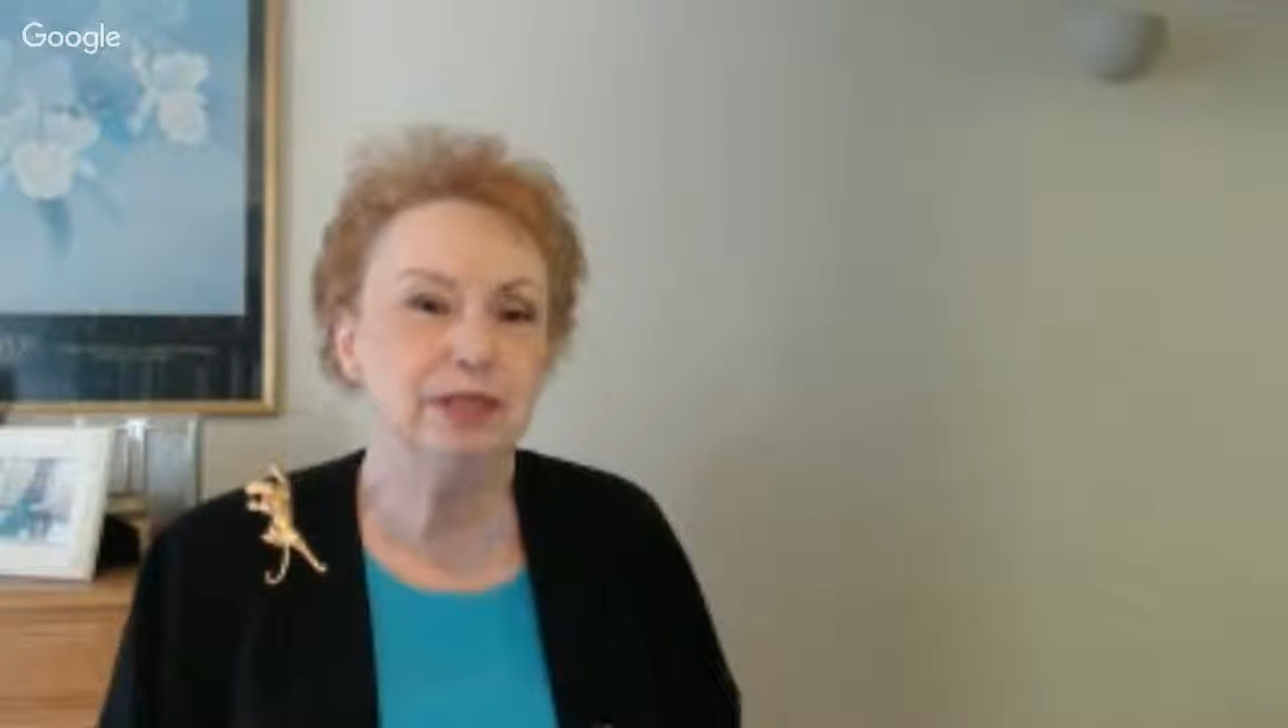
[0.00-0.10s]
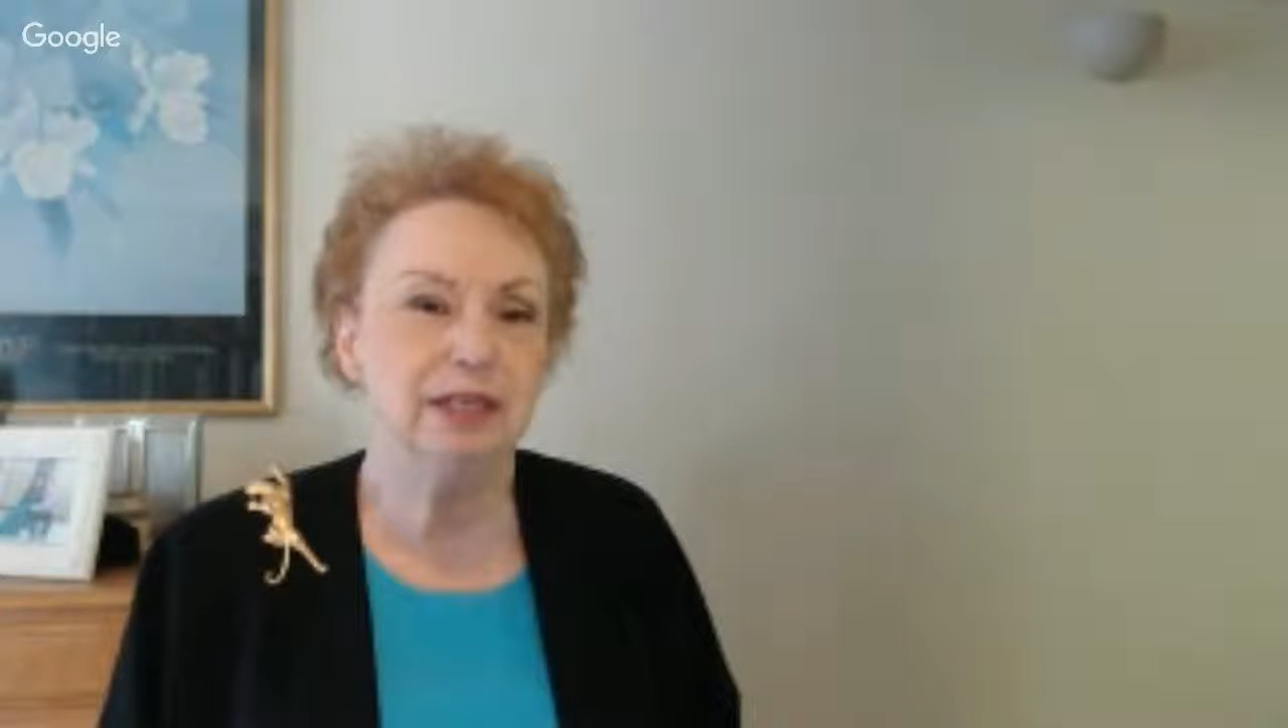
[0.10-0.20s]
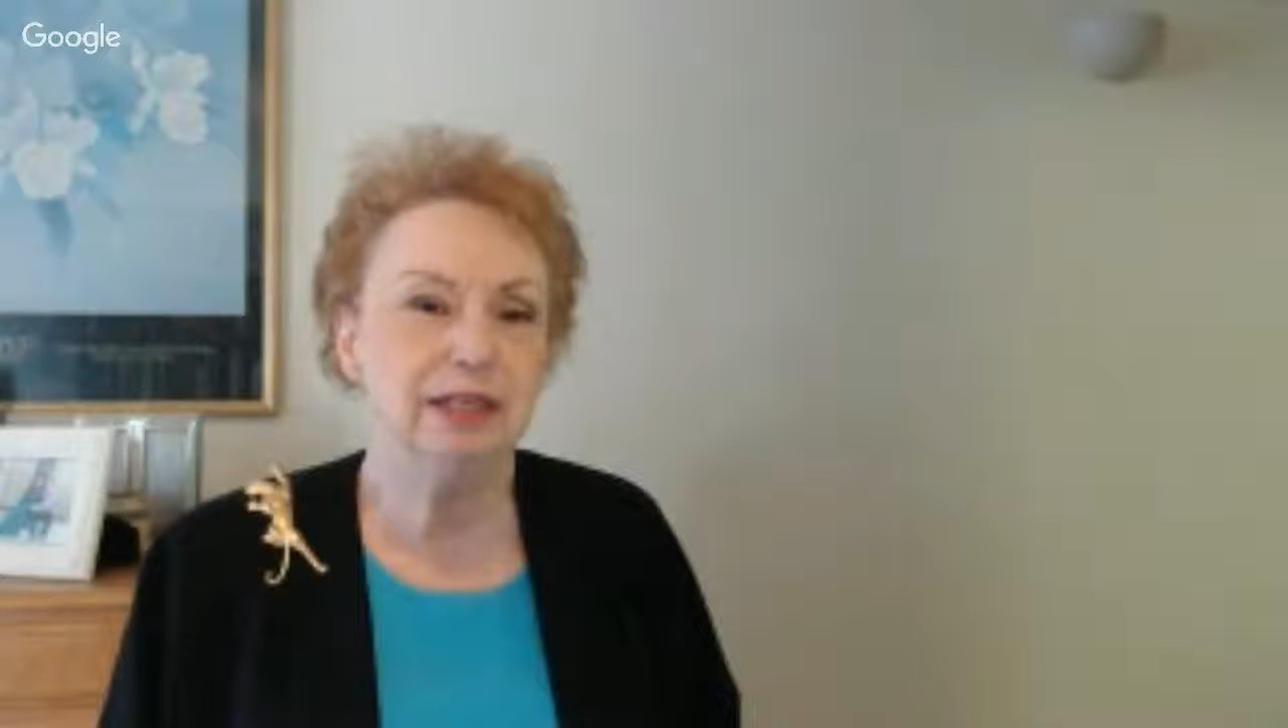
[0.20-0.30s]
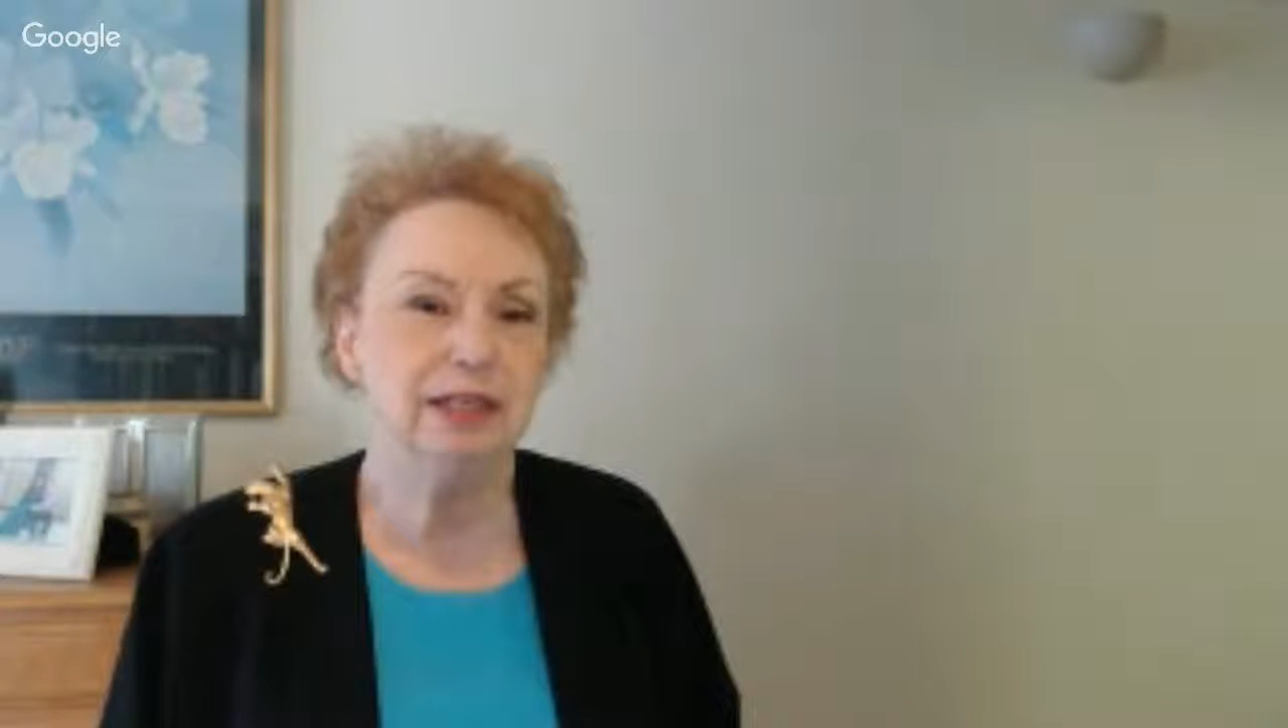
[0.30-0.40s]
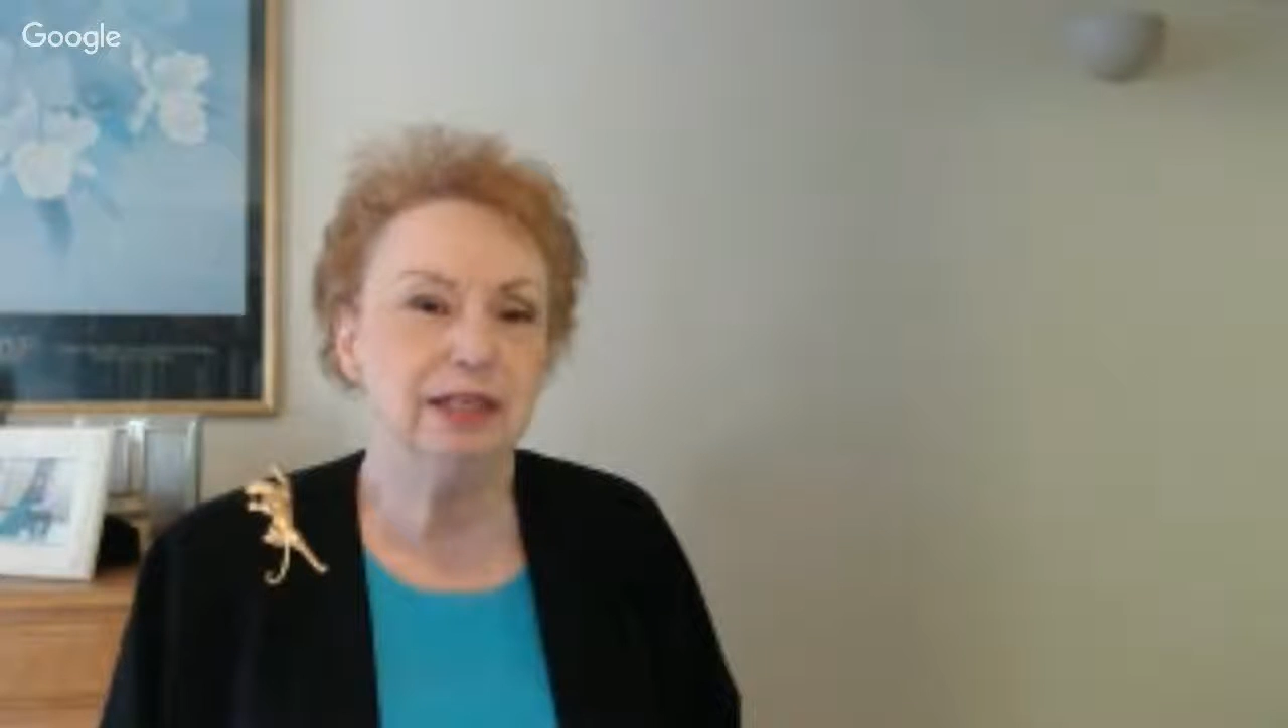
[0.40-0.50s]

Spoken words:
that